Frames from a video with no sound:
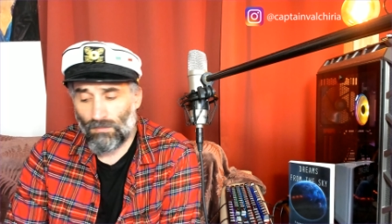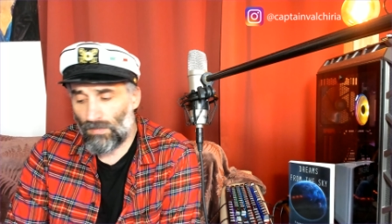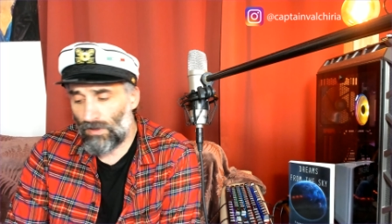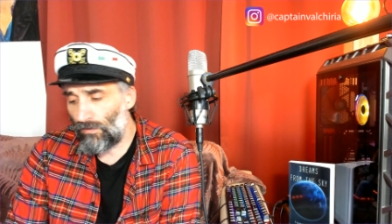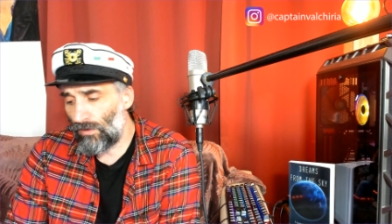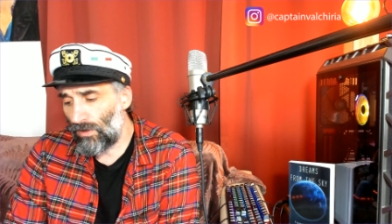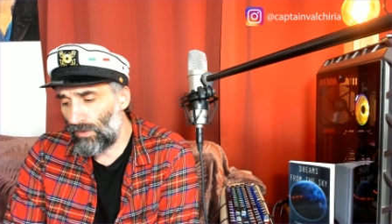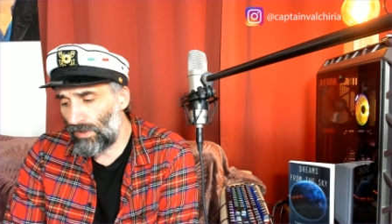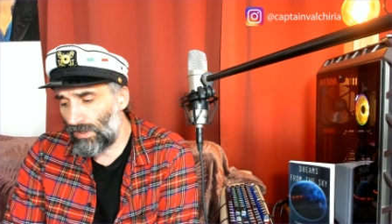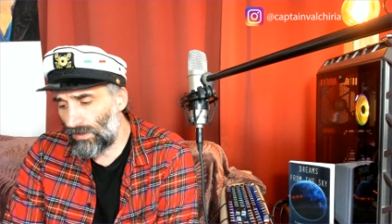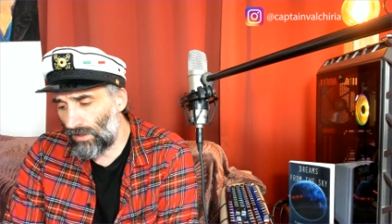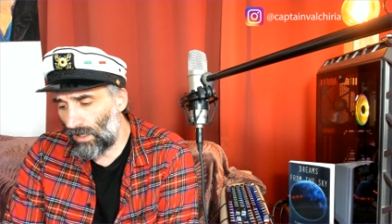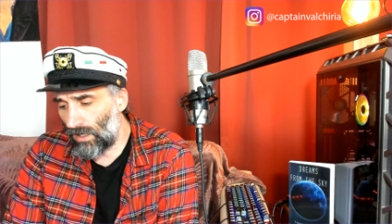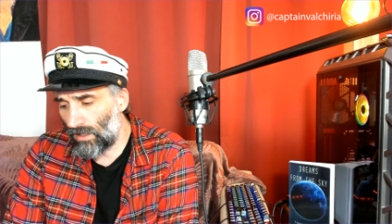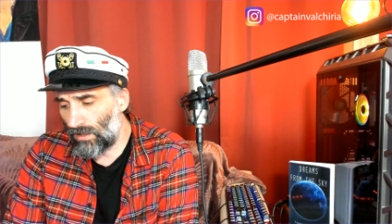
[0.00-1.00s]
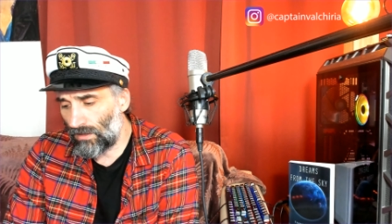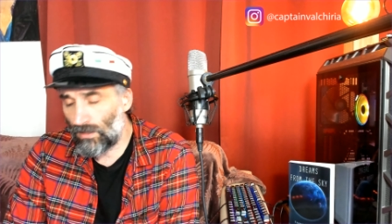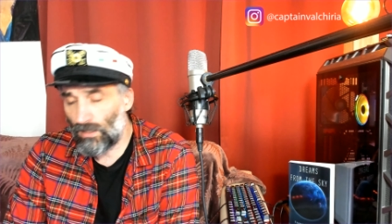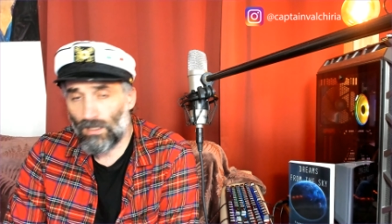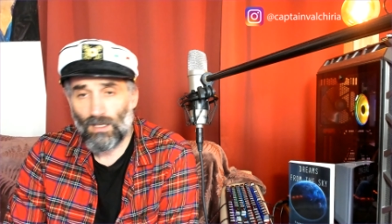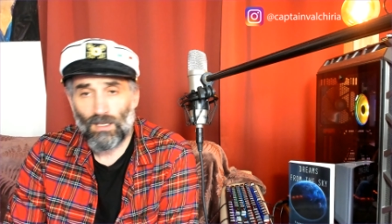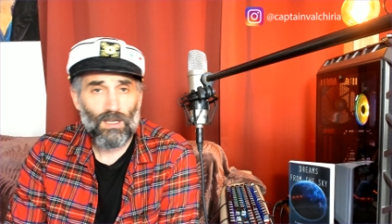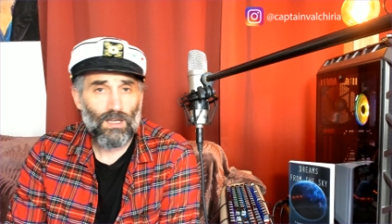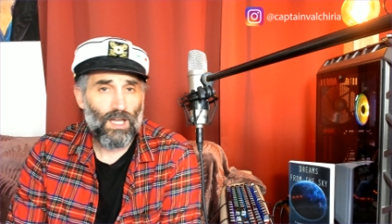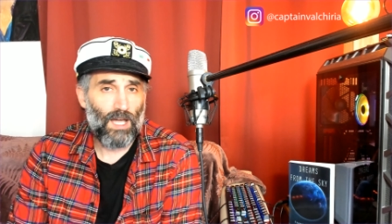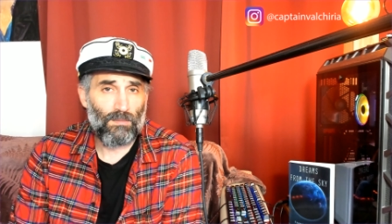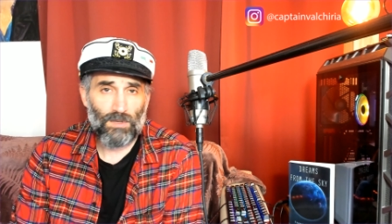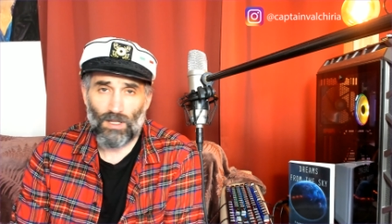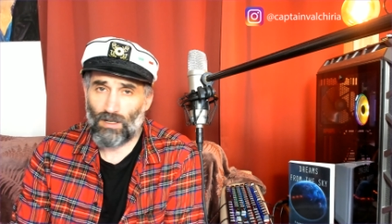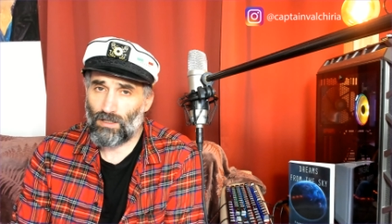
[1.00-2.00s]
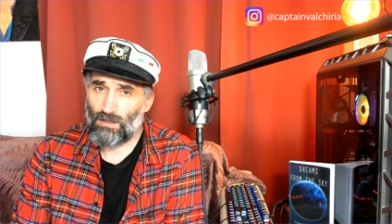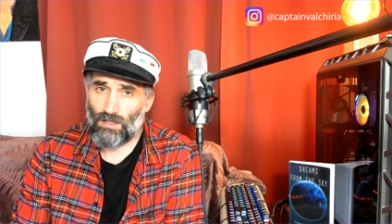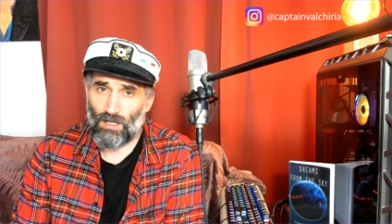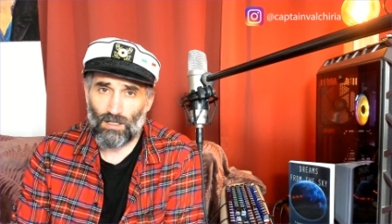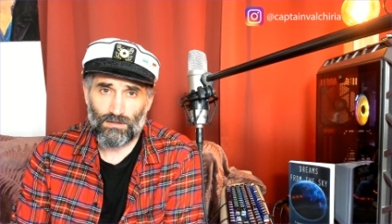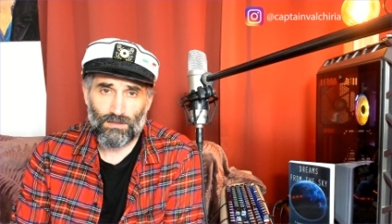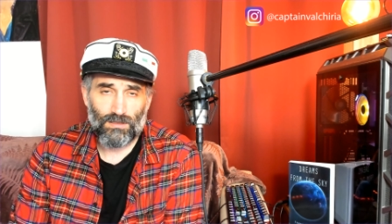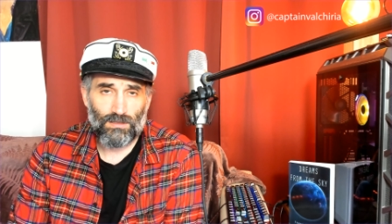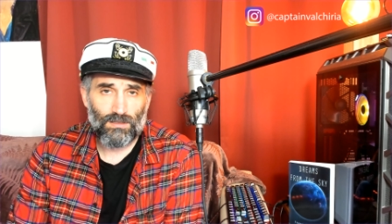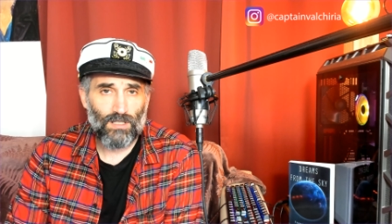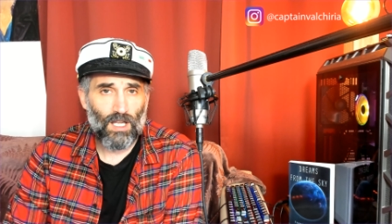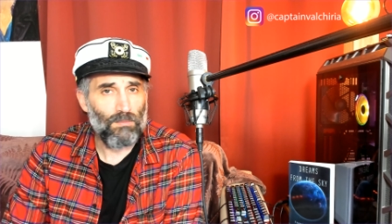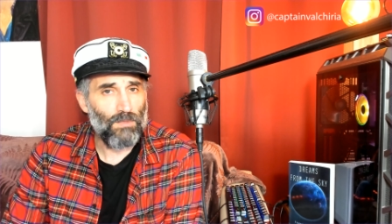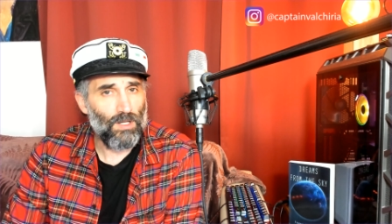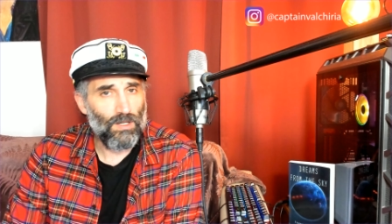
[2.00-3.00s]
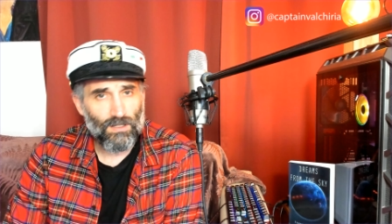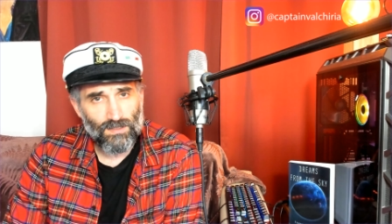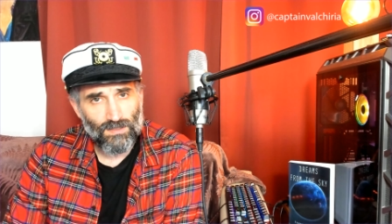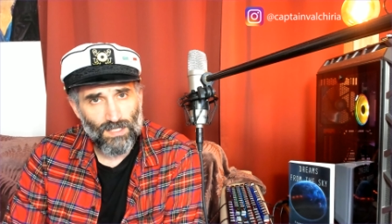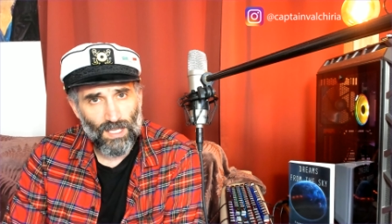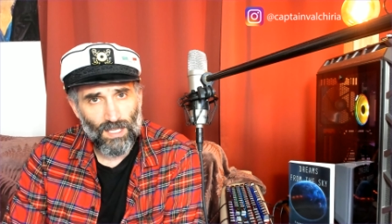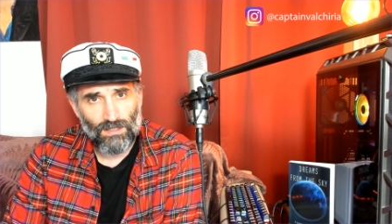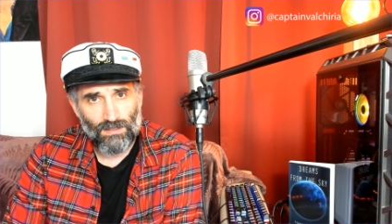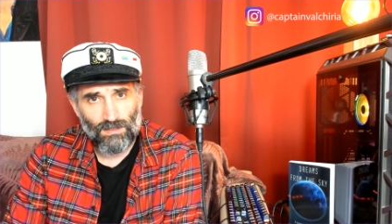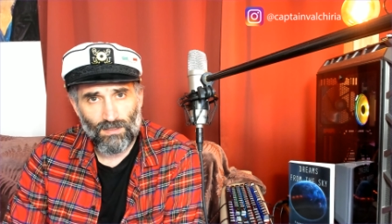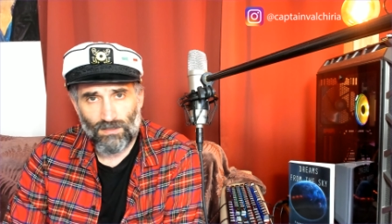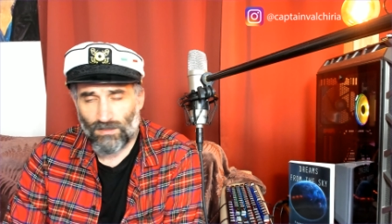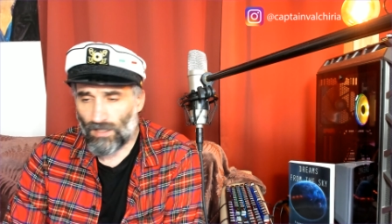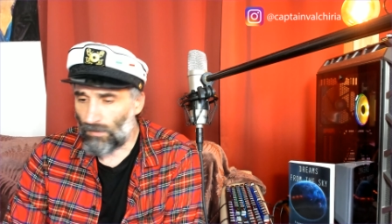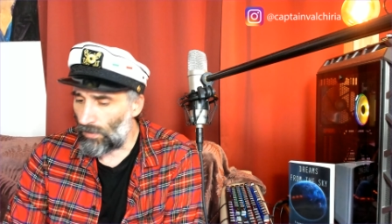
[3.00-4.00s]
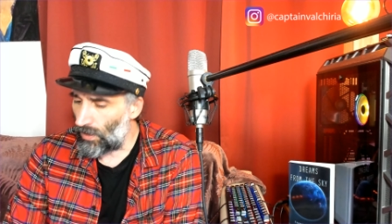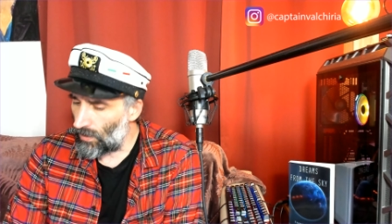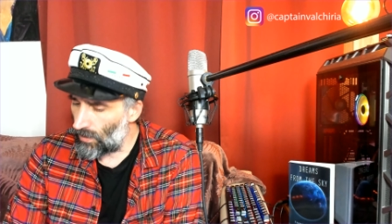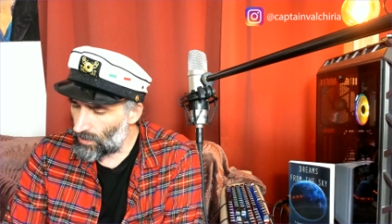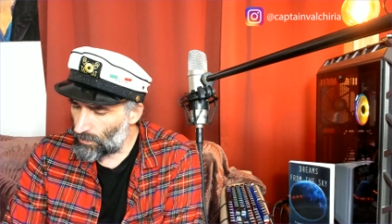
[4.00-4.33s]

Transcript: Before we start, I'm not a doctor, I'm not a scientist, I'm not a